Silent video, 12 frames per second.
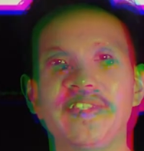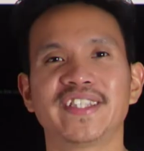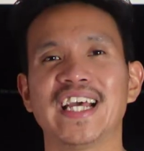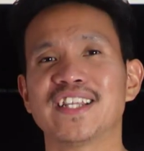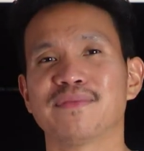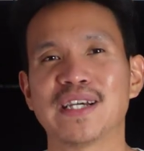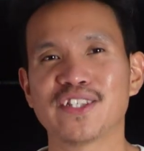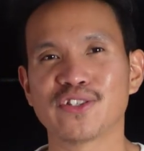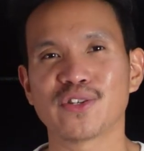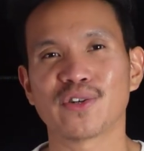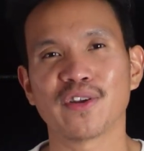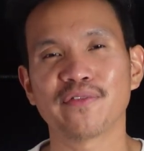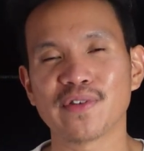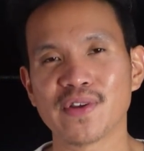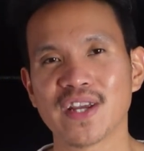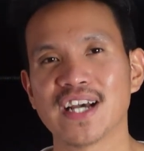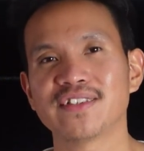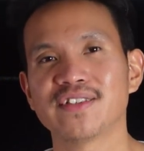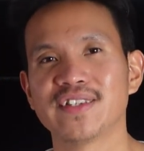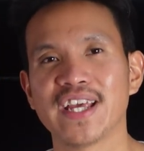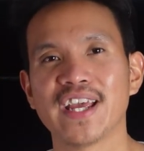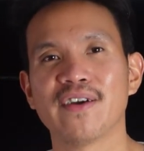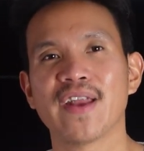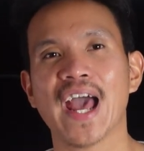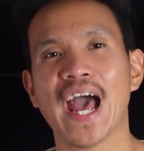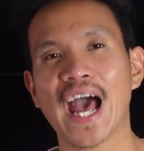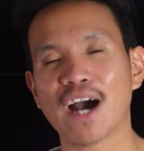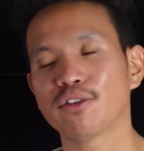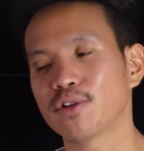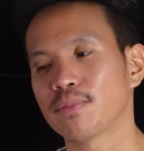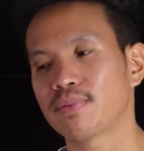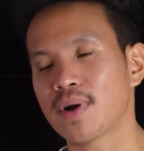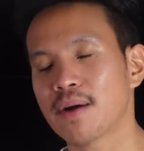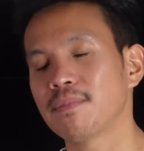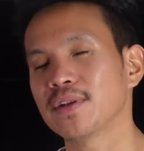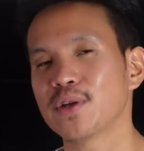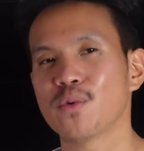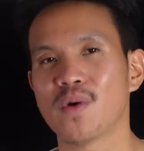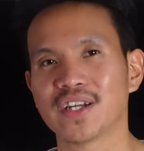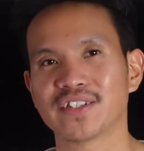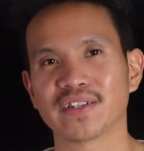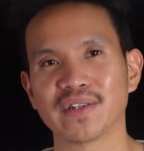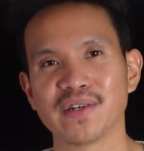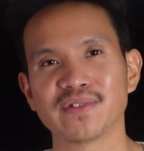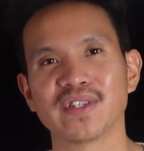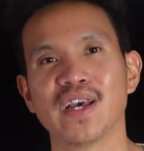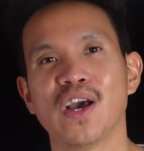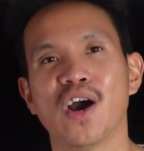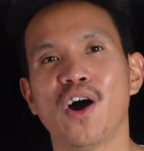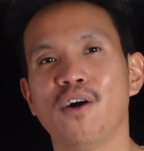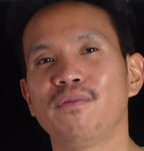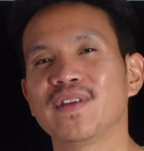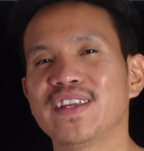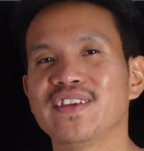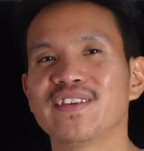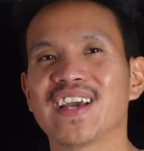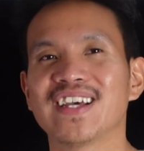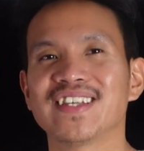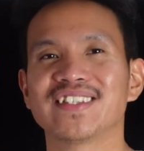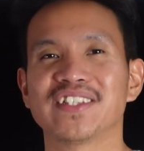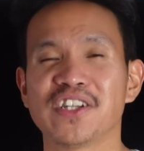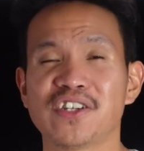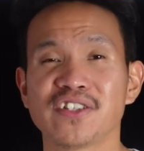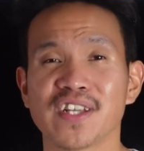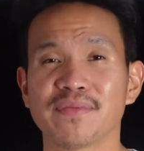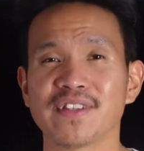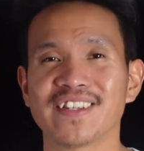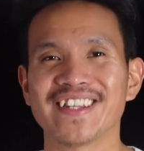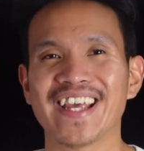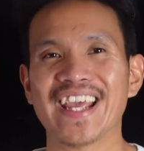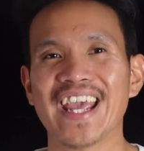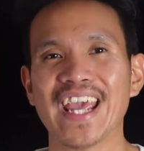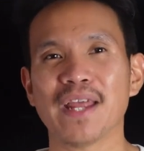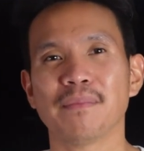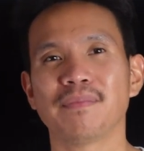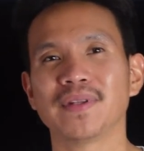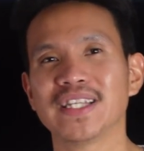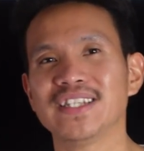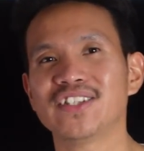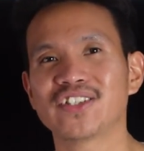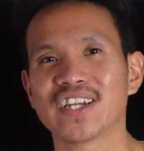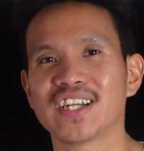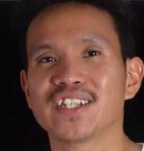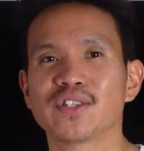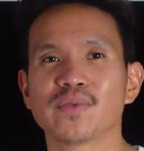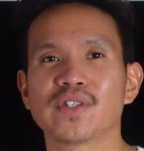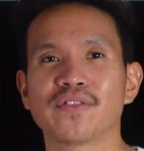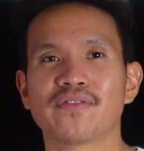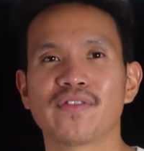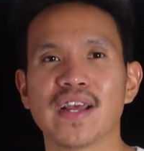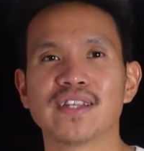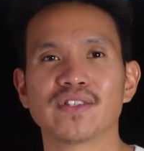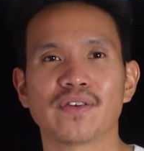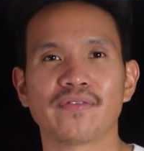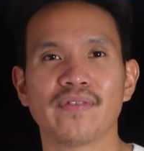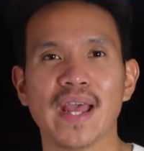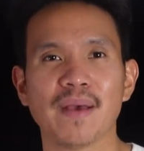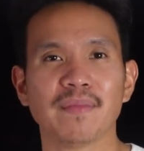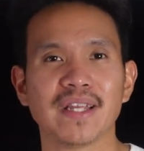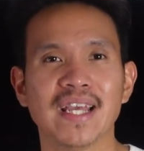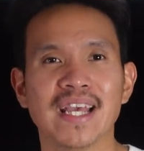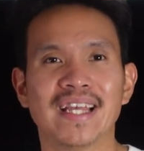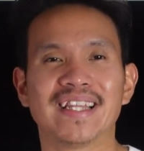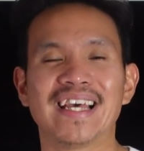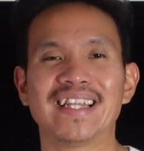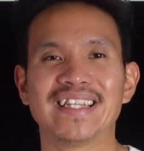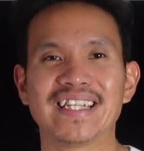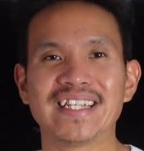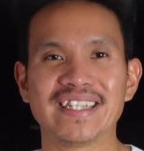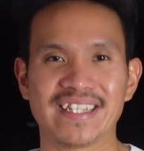that's my tutorial for you guys today on how to properly wash your clothes. Hopefully you guys learned something today, and please share this with your friends or family that need